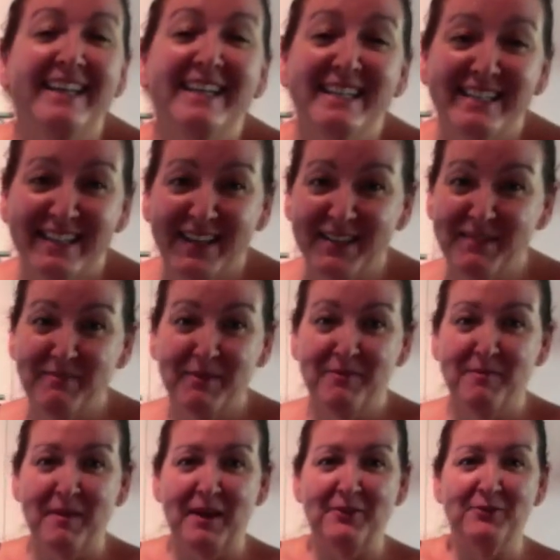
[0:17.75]
So it's a bit of
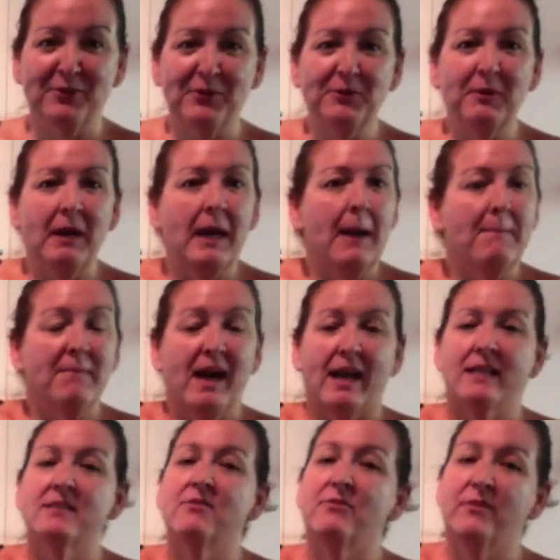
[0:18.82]
a mouthful, but
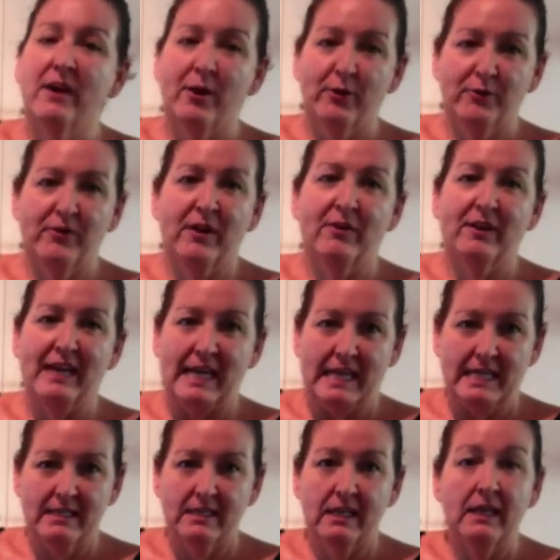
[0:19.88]
it's a very, very
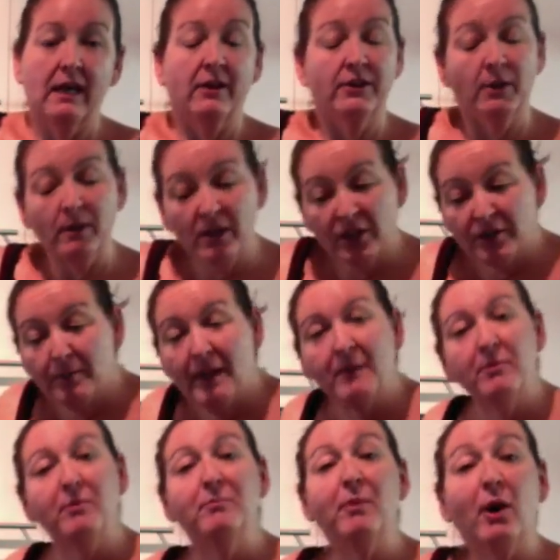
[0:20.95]
easy. I know a lot of
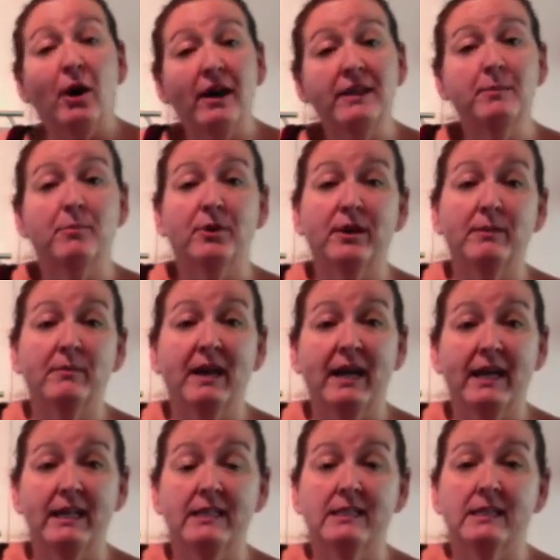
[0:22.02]
people buy the
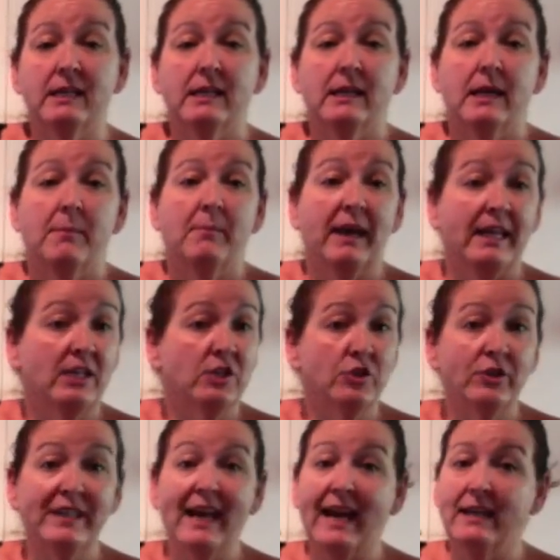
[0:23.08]
pre-made
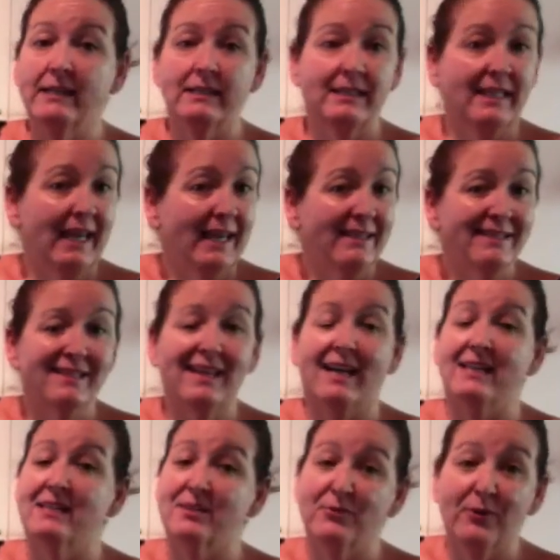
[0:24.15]
pastry, and yes,
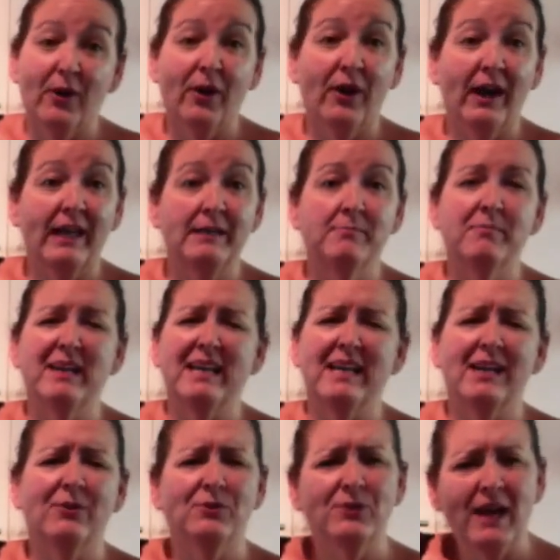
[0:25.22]
that's fine,
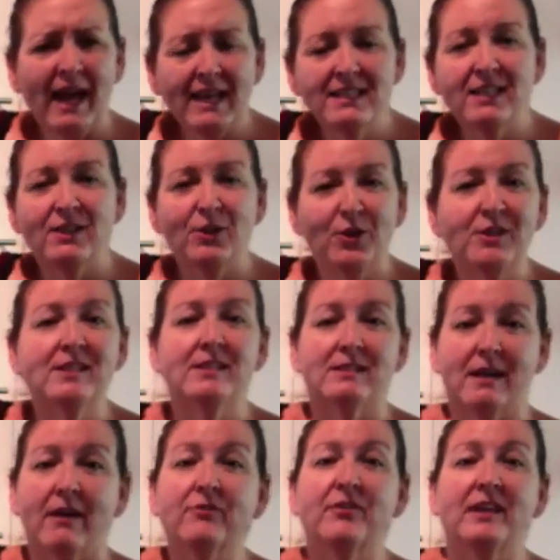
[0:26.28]
but it has a lot of
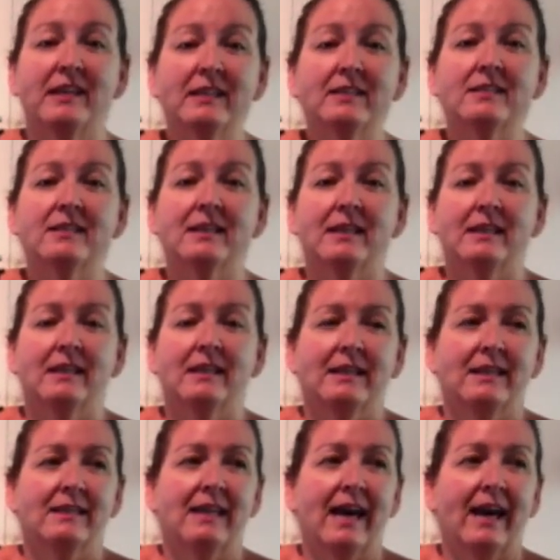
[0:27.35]
stuff in it
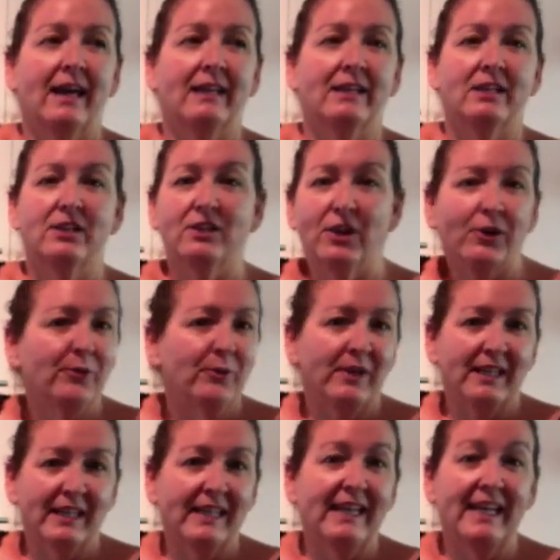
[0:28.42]
that you don't
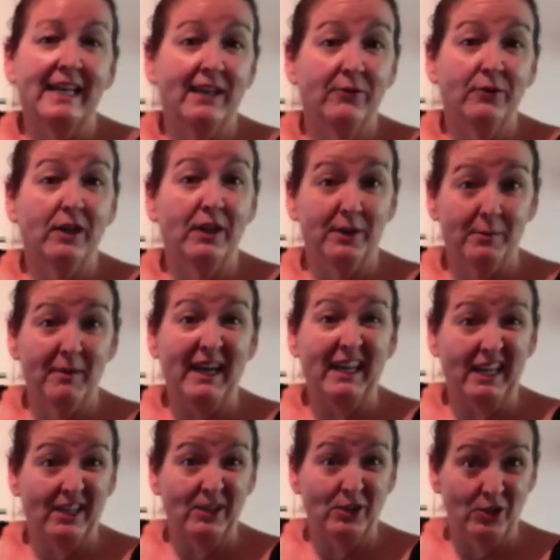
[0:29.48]
really need if you're going to
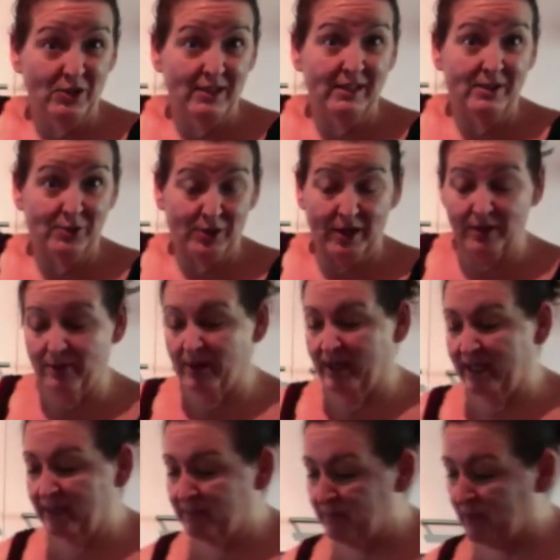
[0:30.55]
make it and use it straight
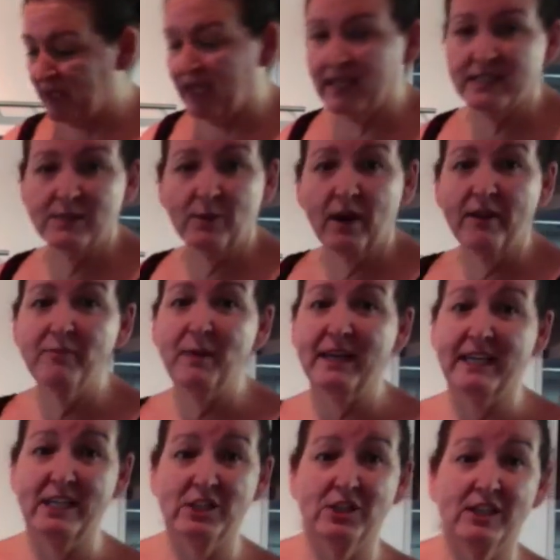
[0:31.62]
away. Okay, so I have my
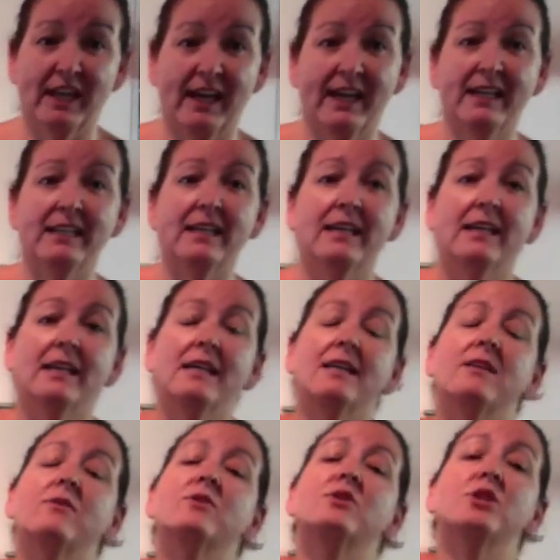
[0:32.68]
KitchenAid.
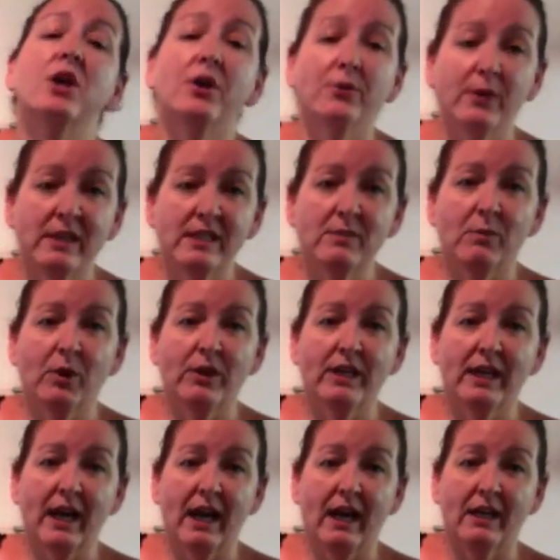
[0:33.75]
There's no reason why
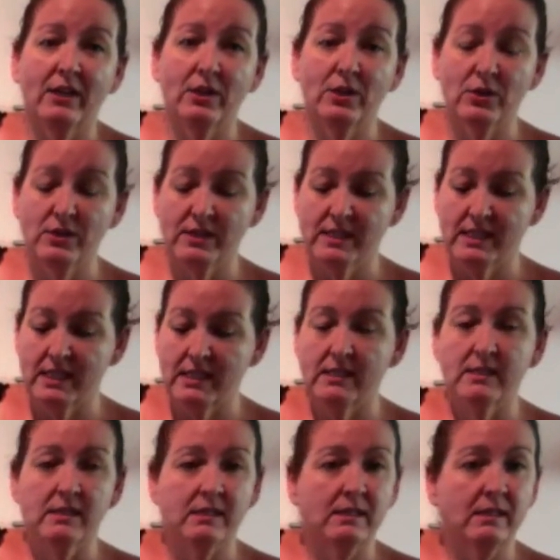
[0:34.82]
you can't use
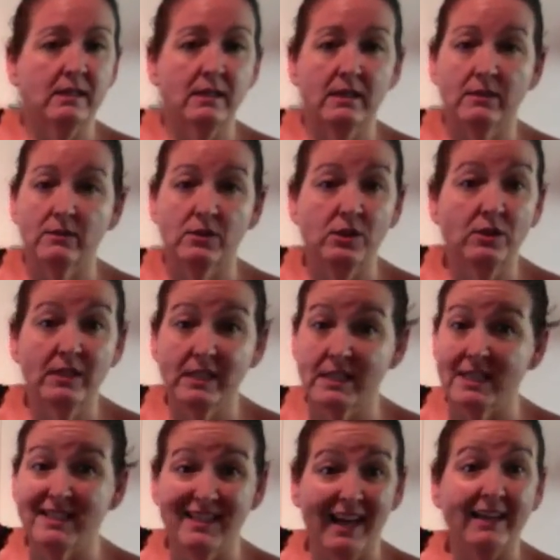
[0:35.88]
this, do this
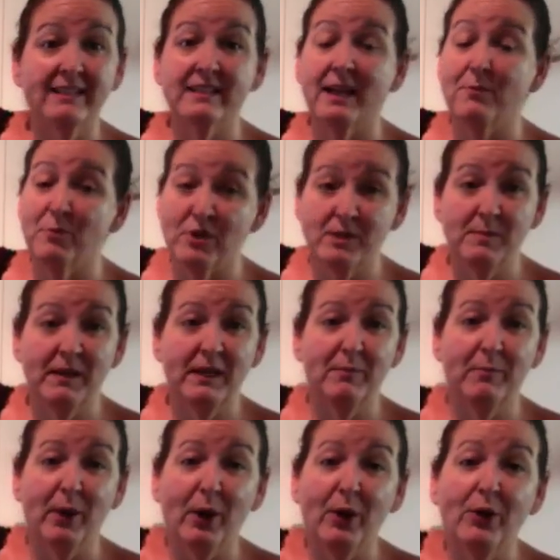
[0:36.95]
exact same recipe in a
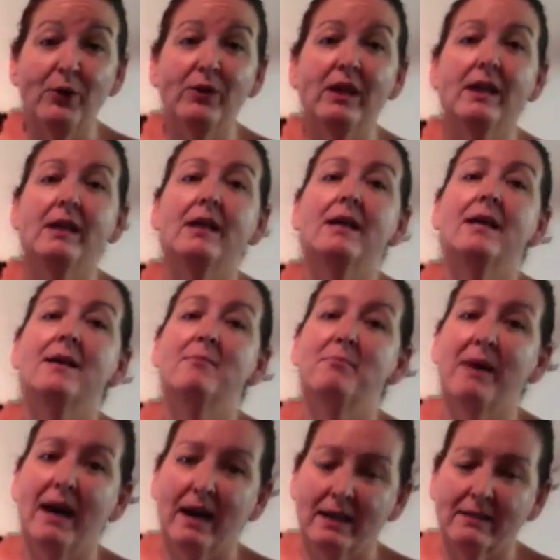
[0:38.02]
bowl,
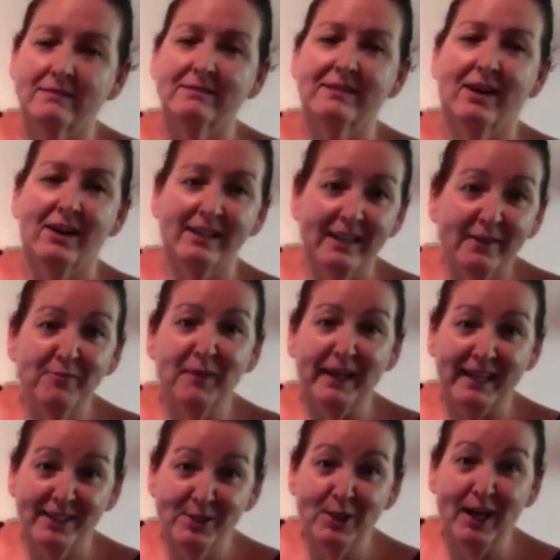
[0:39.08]
but I love my
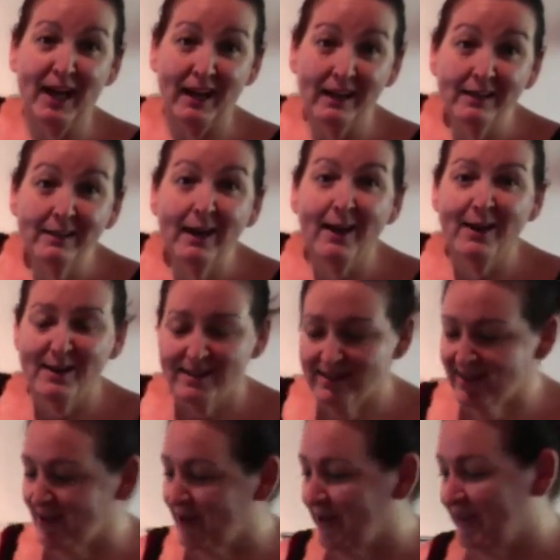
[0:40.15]
KitchenAid,
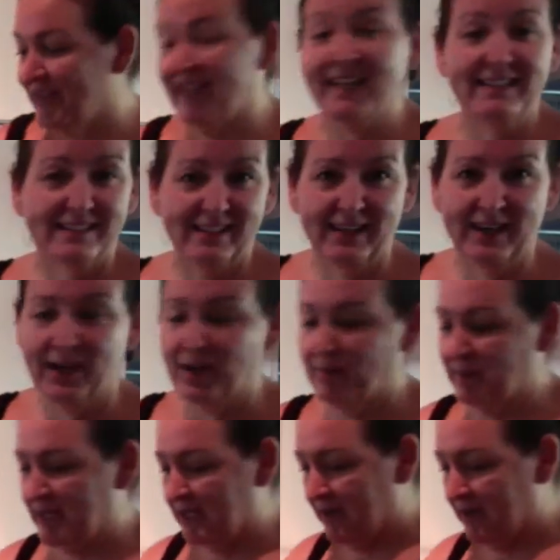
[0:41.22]
so it's going to help me.